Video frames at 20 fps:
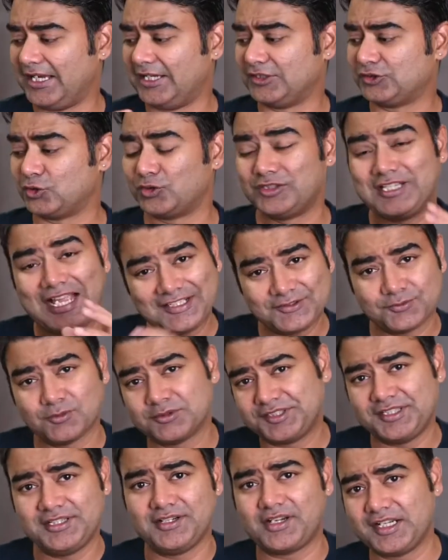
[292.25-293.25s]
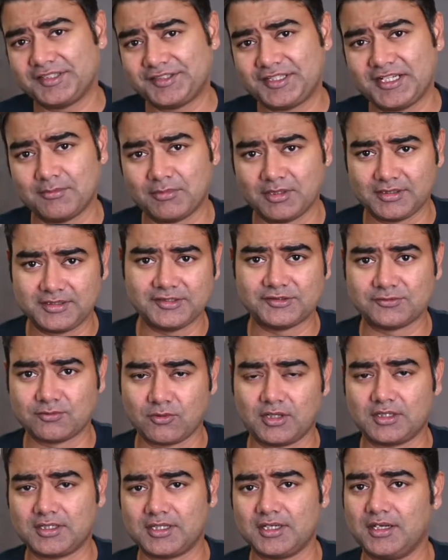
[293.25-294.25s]
So that's what's interesting about this
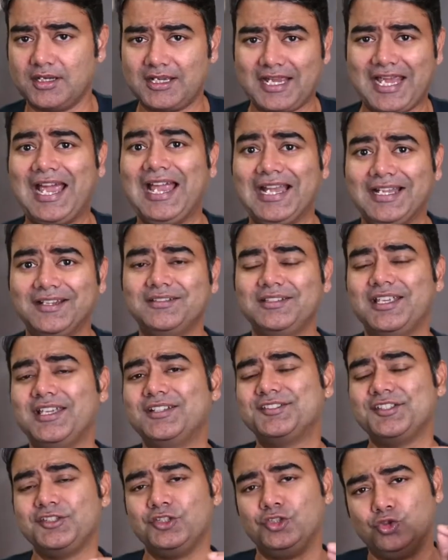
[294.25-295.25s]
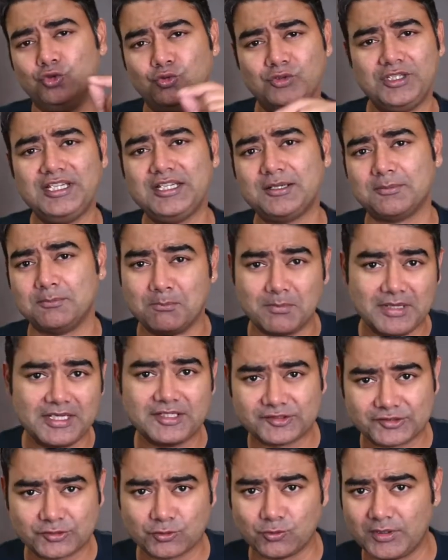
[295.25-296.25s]
vodka, and there is a unique
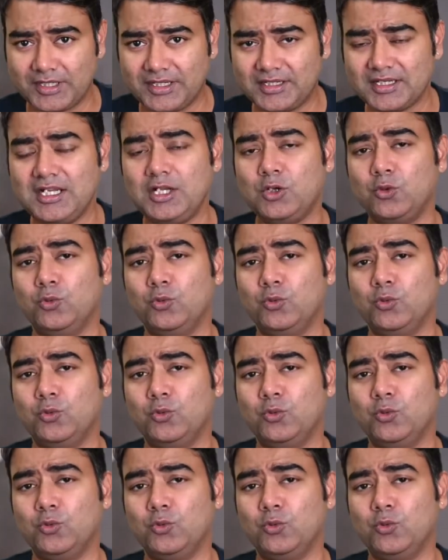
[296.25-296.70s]
mix to it,